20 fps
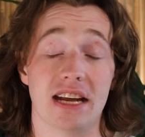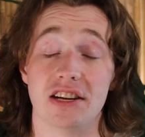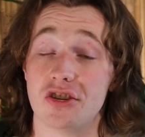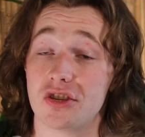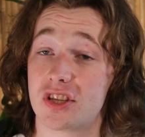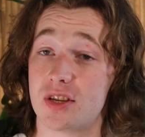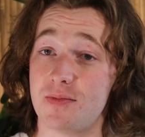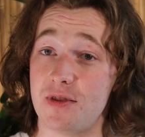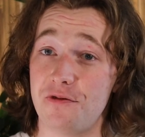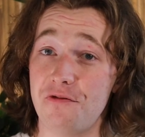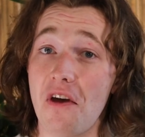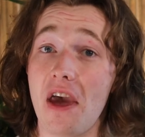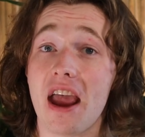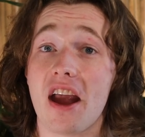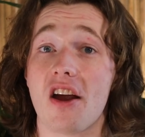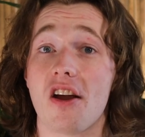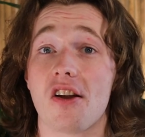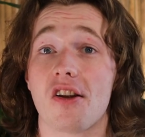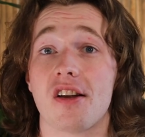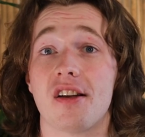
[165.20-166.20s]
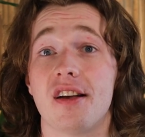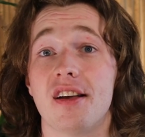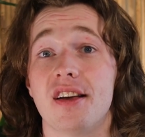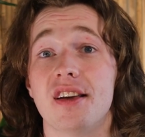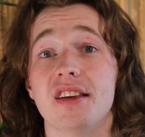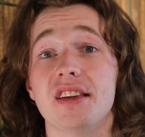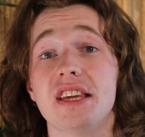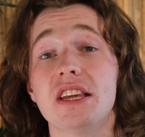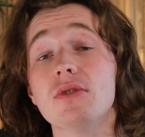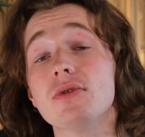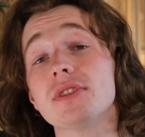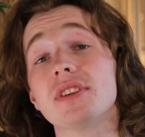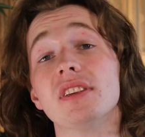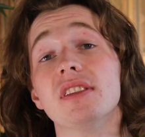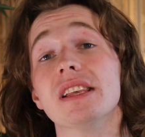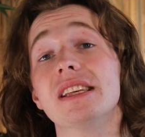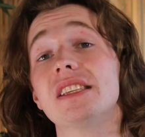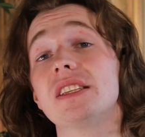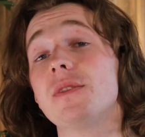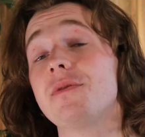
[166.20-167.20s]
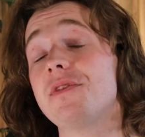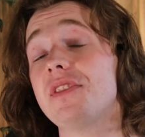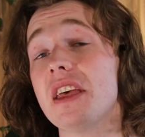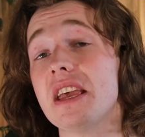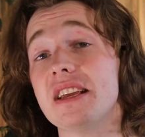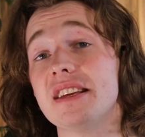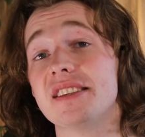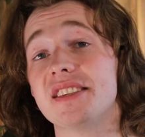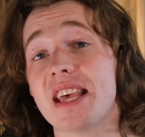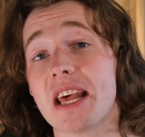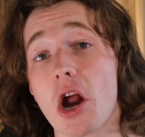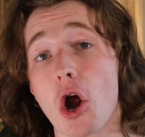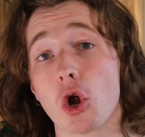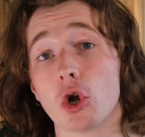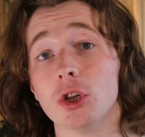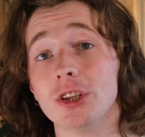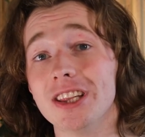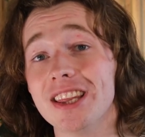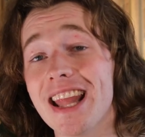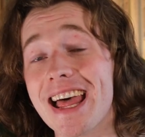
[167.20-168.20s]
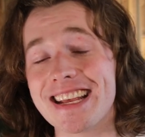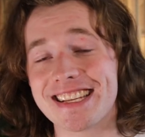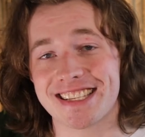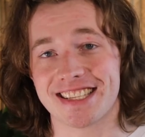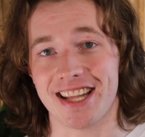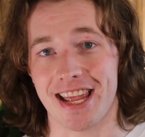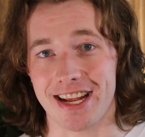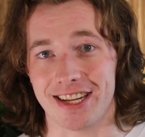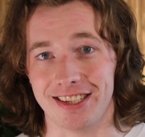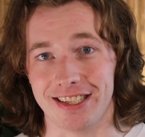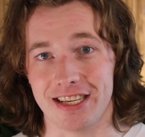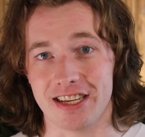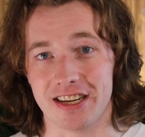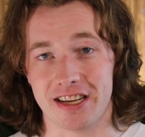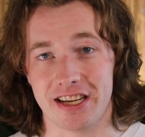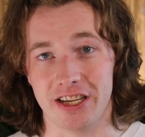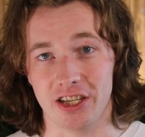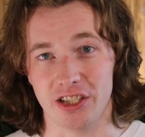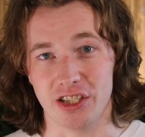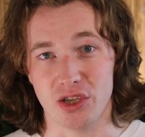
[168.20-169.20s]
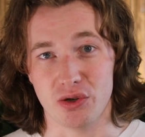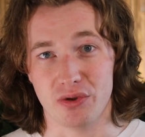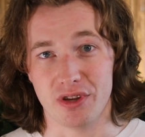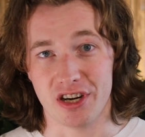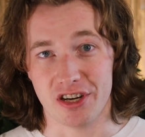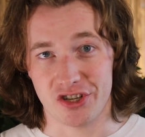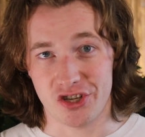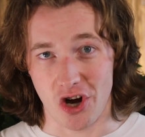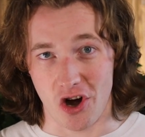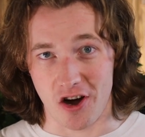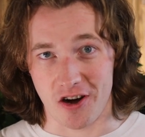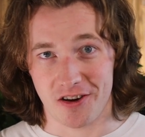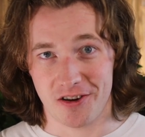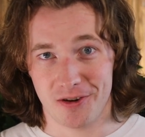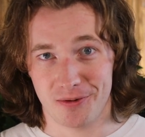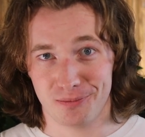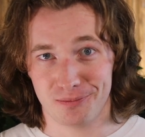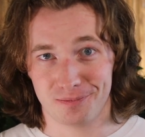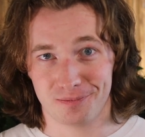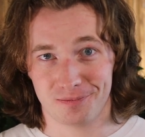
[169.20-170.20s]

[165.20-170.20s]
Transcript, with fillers: And just to be fair, here's a list of things that are less likely to kill you than a shark.